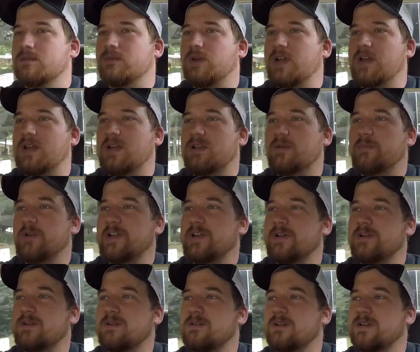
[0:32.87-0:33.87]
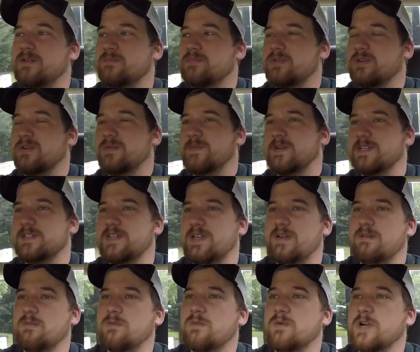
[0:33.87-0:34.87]
ready to bale up pretty much
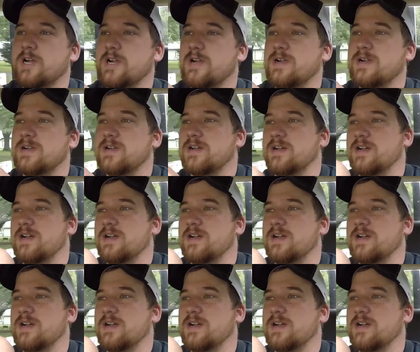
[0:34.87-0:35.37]
everywhere.